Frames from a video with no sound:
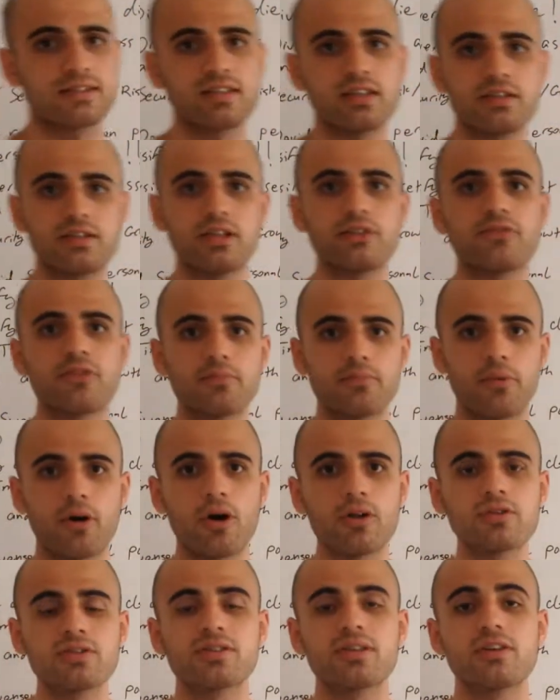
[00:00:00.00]
let's say different
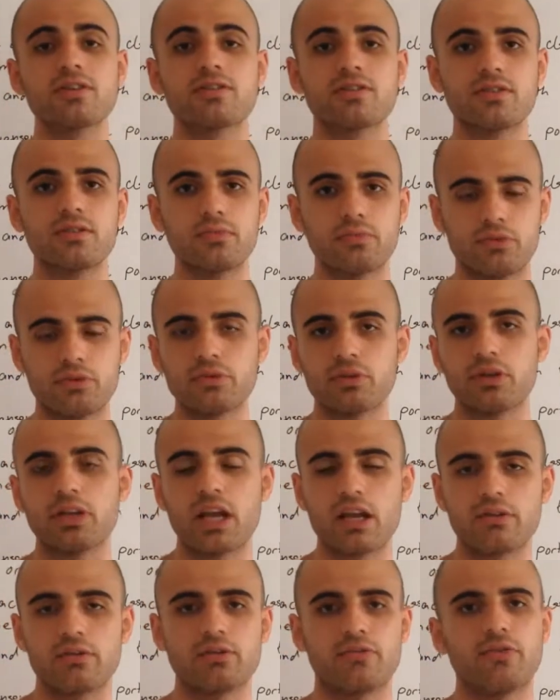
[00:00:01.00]
bonds. There's,
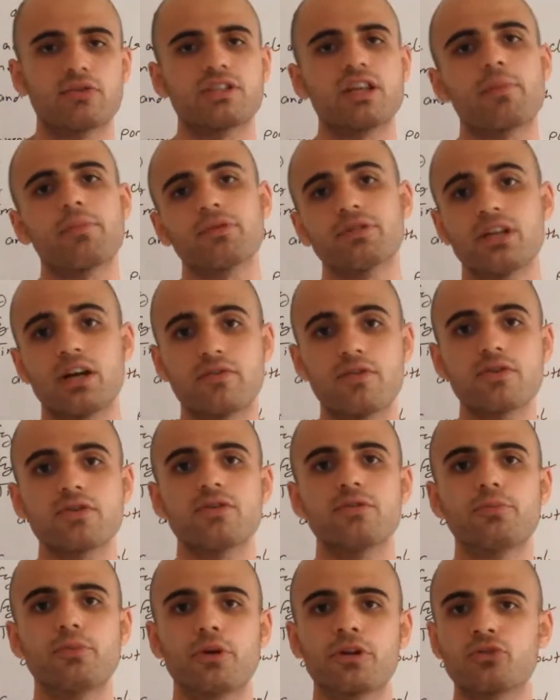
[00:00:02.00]
for example,
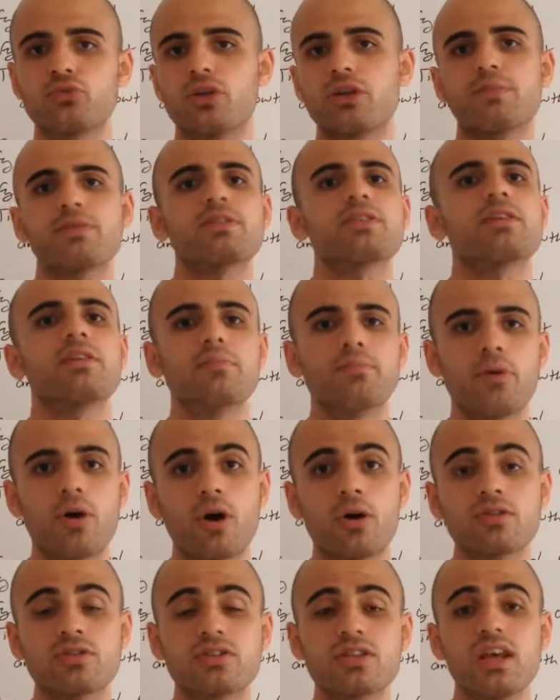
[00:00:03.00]
you're putting 20% in
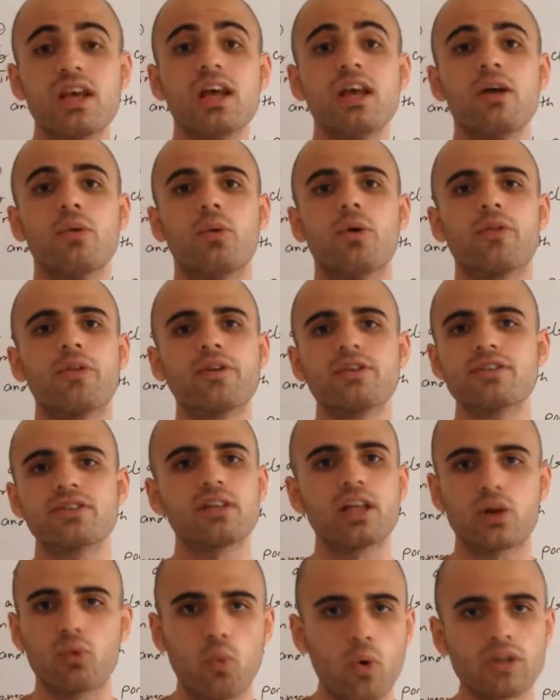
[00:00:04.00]
bonds. Well, there isn't
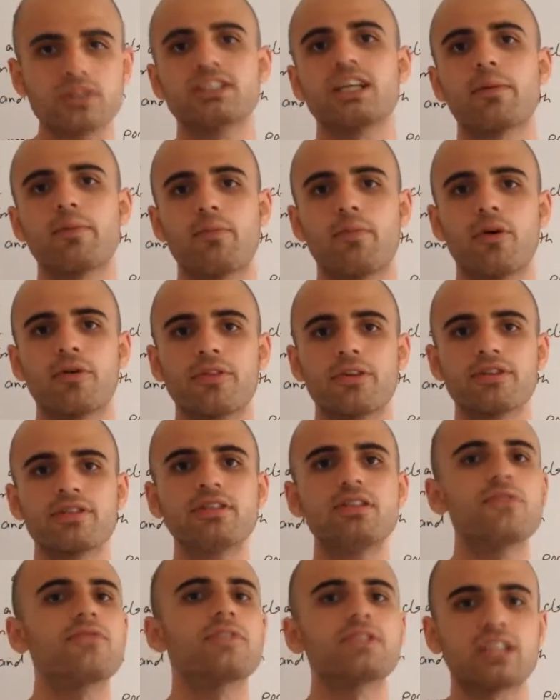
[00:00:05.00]
like one type of bond. There's
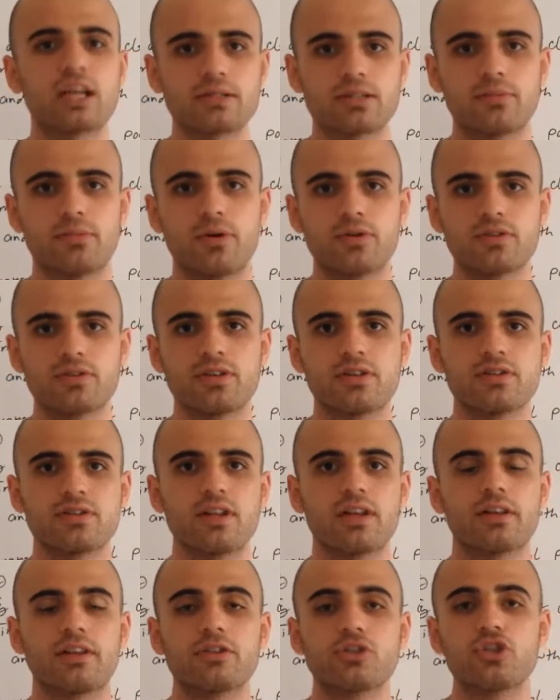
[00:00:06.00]
different types of bonds. There's
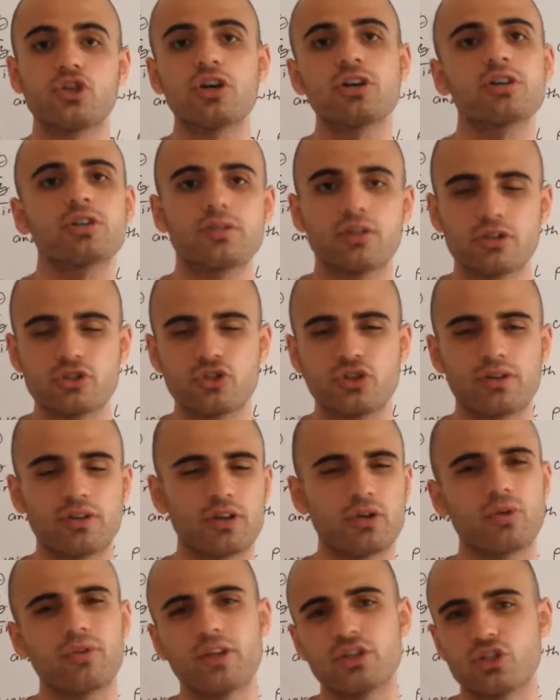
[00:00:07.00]
like
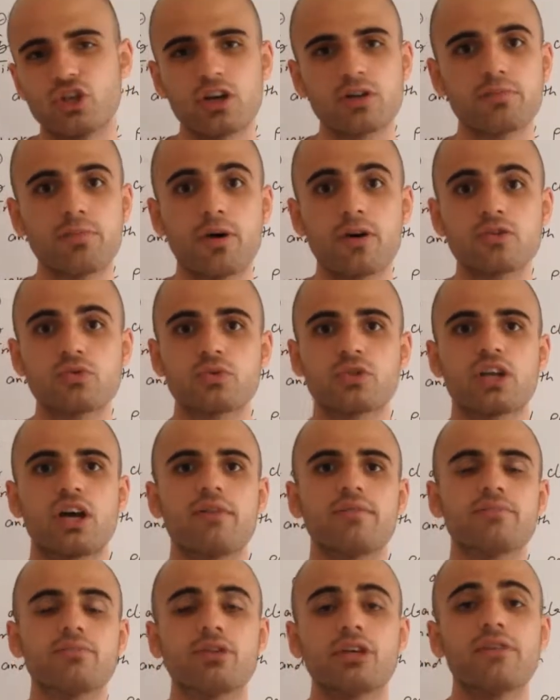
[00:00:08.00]
they call the junk bonds, which
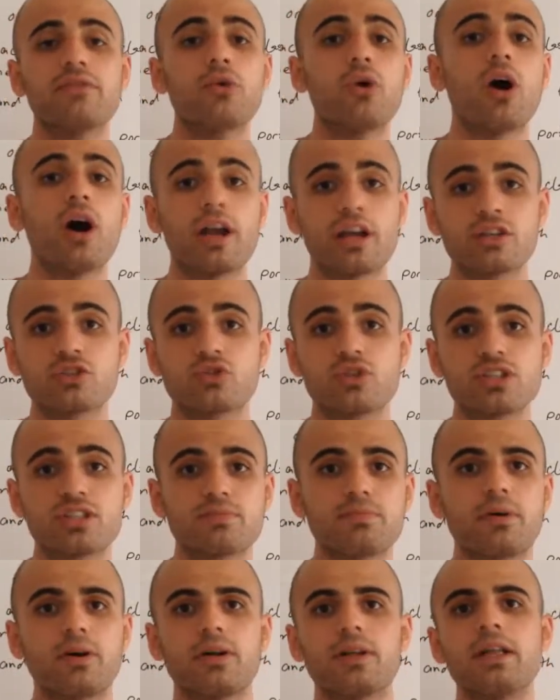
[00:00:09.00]
give you high
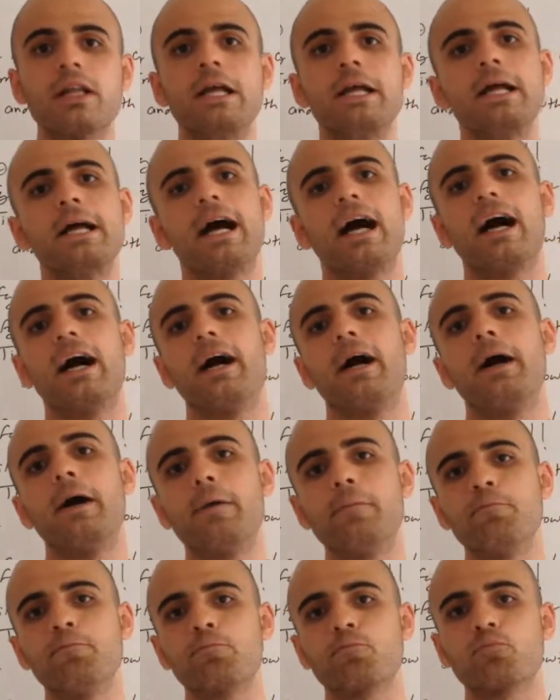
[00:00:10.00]
interest but
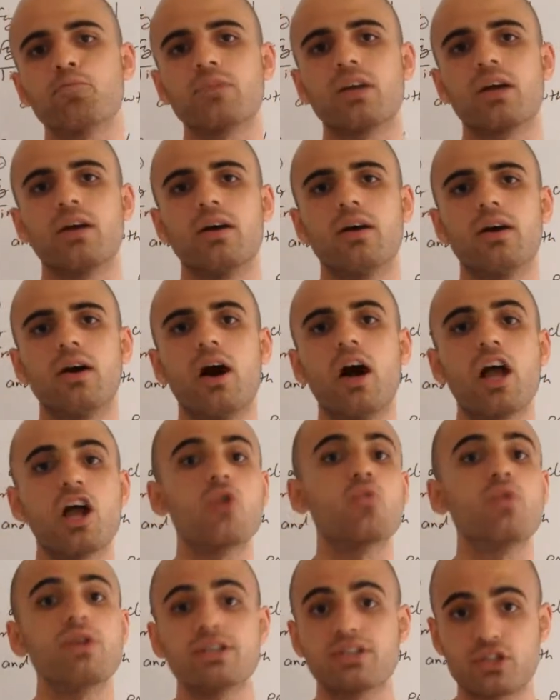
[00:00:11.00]
a
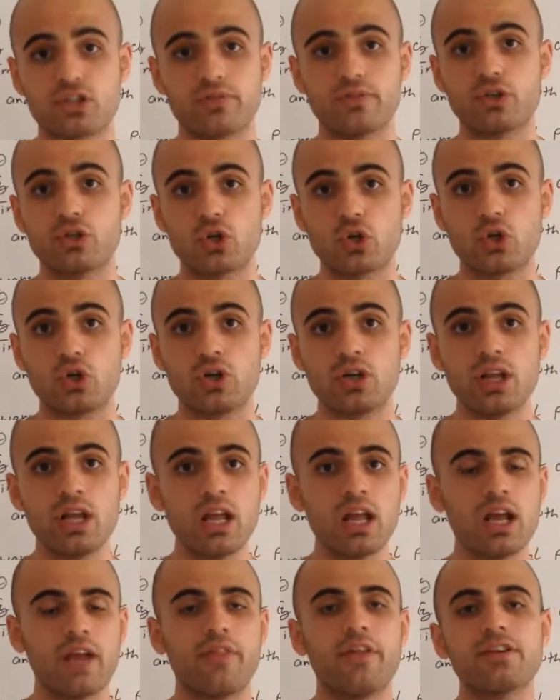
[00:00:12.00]
higher risk of return.
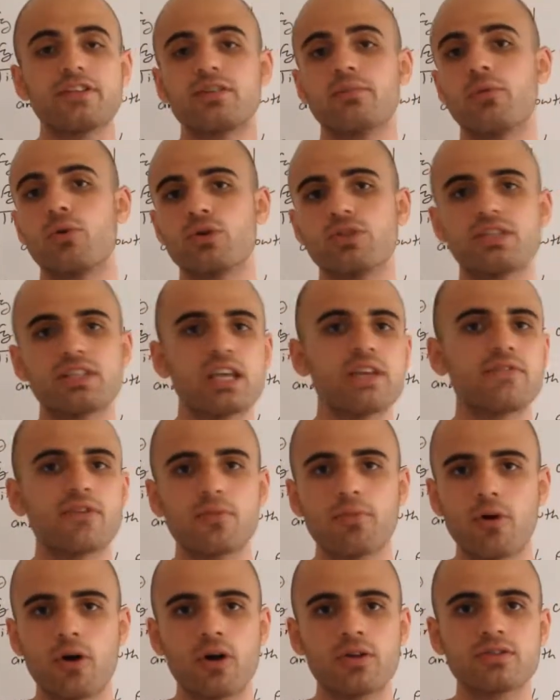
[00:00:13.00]
There's the more
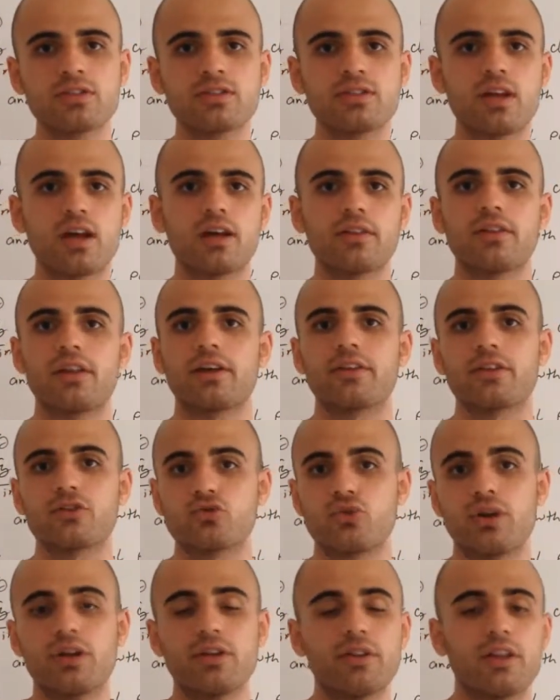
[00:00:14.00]
safer bonds that like
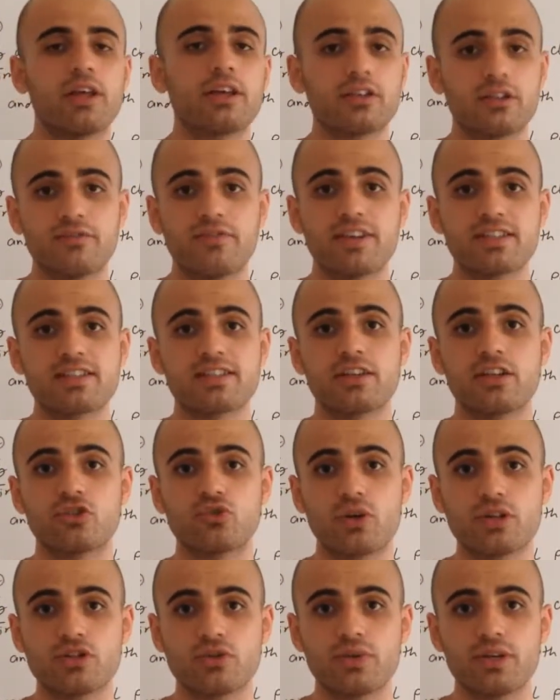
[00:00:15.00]
investing in the
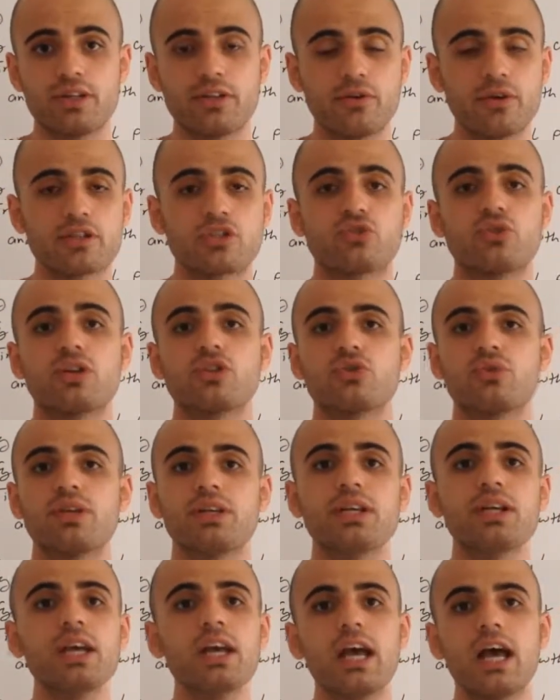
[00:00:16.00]
Treasury, the U.S.
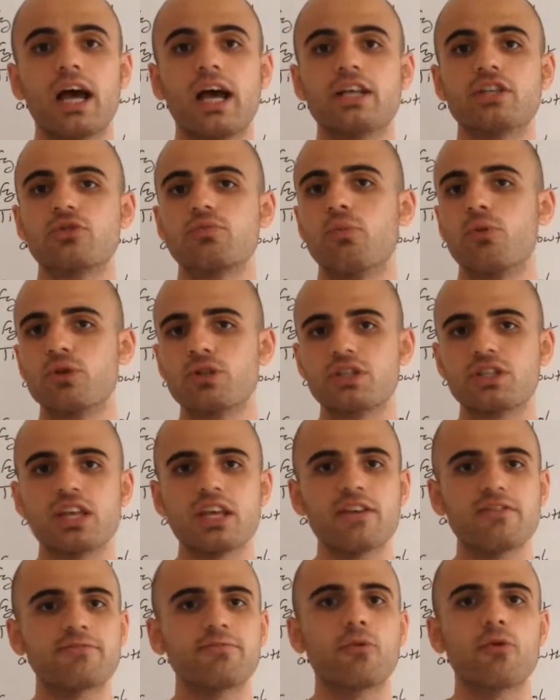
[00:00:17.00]
Treasury. It's more
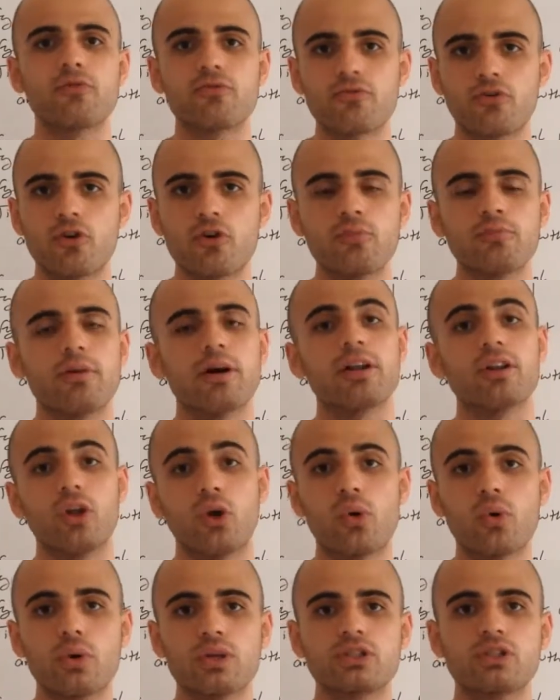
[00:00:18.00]
safe, more firm, but
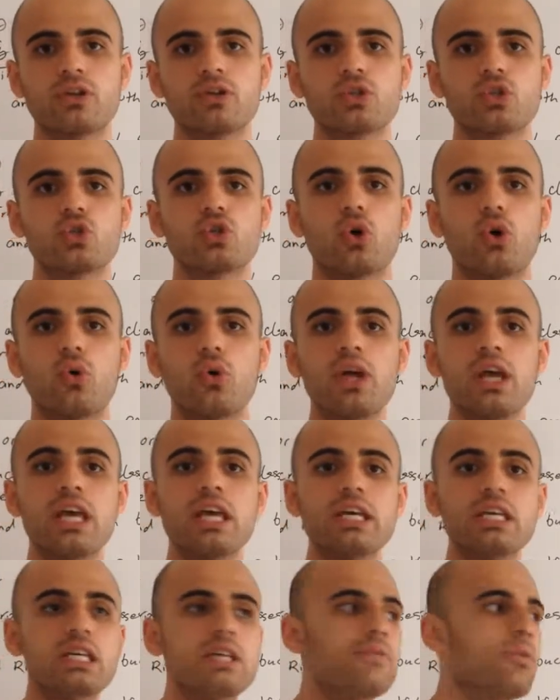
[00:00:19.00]
lower returns. So
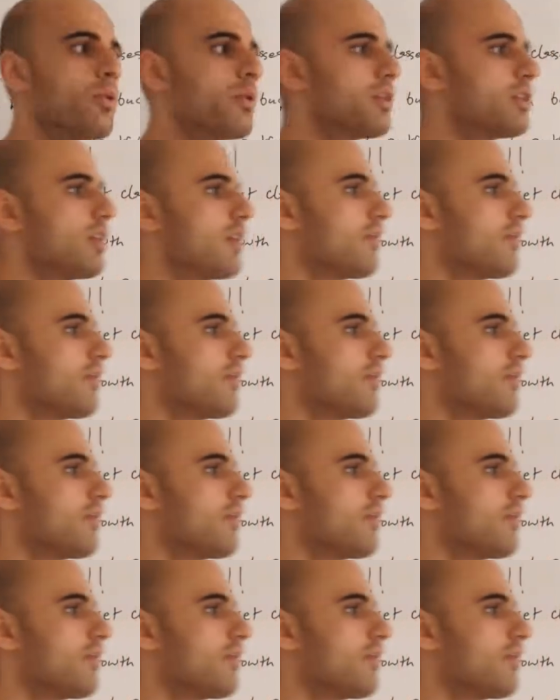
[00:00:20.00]
even when you